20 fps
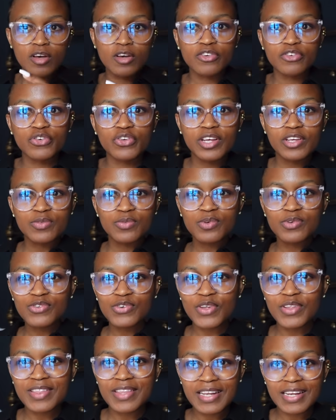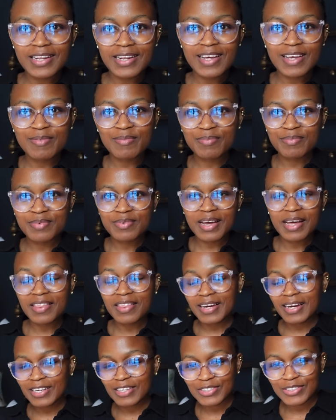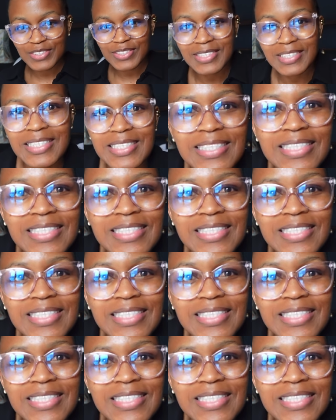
Should I switch on that lamp? I think I should.